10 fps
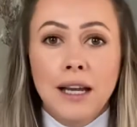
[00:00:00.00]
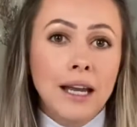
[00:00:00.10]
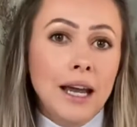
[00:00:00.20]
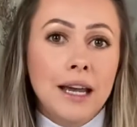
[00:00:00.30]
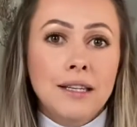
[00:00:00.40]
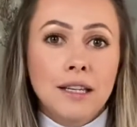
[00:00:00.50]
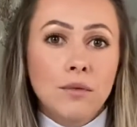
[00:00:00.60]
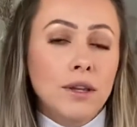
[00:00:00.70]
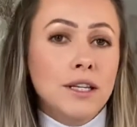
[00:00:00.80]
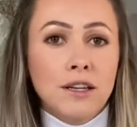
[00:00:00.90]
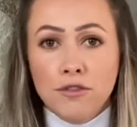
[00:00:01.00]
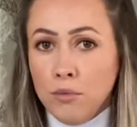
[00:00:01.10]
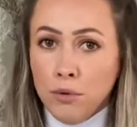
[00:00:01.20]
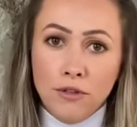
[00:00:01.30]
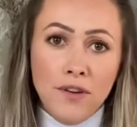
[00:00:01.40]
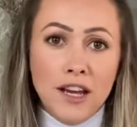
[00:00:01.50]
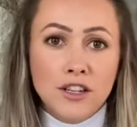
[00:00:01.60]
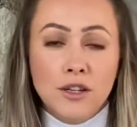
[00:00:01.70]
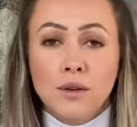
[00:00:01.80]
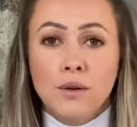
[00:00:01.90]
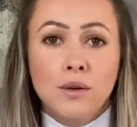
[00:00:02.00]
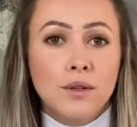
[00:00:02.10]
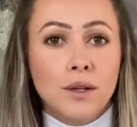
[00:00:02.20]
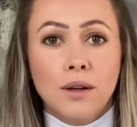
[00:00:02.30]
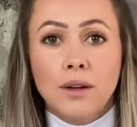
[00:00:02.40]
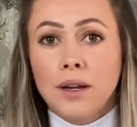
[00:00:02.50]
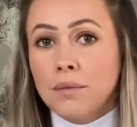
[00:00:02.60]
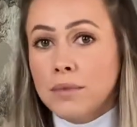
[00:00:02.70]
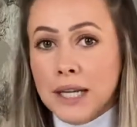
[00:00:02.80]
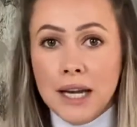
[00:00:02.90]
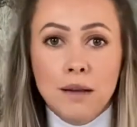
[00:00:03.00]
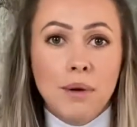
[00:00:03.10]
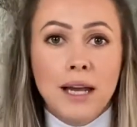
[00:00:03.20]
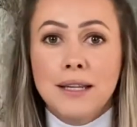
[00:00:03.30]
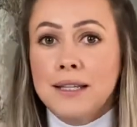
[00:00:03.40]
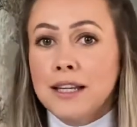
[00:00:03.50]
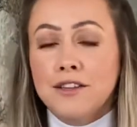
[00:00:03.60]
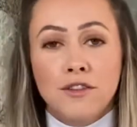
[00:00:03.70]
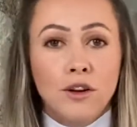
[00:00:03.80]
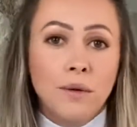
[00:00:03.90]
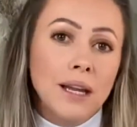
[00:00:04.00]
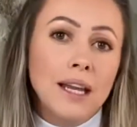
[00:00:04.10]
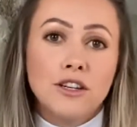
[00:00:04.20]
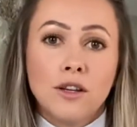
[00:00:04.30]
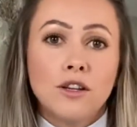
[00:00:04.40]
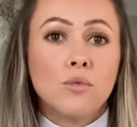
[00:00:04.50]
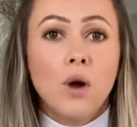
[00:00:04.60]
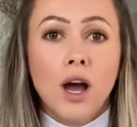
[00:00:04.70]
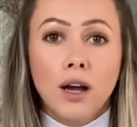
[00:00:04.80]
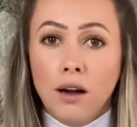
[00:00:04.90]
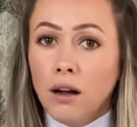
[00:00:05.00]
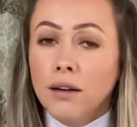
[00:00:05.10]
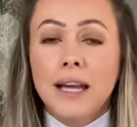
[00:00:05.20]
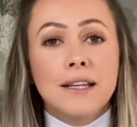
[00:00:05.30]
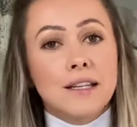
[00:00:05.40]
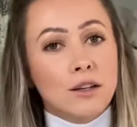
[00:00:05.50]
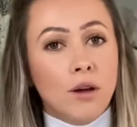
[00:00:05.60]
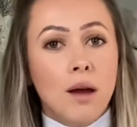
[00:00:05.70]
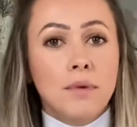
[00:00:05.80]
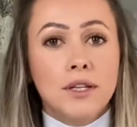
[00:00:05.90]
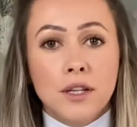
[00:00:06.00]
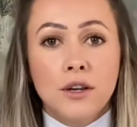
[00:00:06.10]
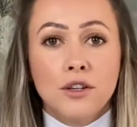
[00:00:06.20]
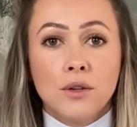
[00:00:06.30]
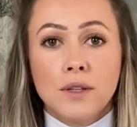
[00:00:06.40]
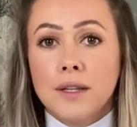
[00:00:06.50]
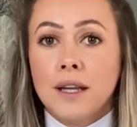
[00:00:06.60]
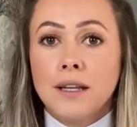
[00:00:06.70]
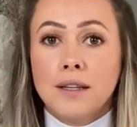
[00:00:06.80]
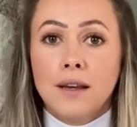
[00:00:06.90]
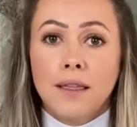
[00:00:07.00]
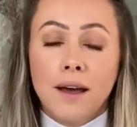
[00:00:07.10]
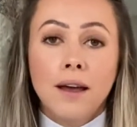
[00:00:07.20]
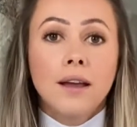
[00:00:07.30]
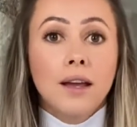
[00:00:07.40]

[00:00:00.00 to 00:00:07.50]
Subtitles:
liaising with different professionals on a daily basis, following each other's work on Instagram and socials and things like that,